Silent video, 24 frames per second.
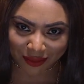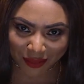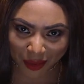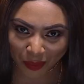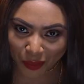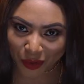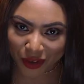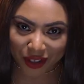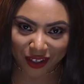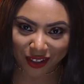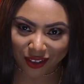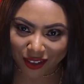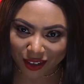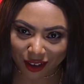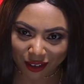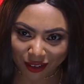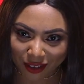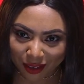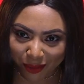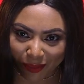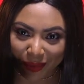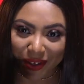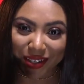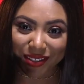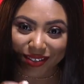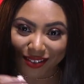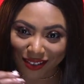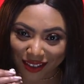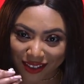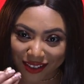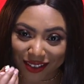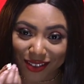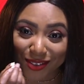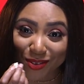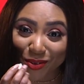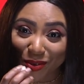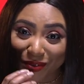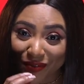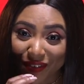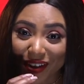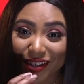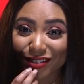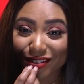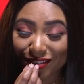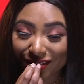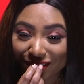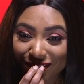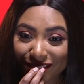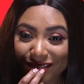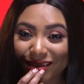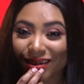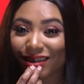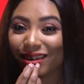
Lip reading: I'm not gonna tell you, but it's to do with fashion.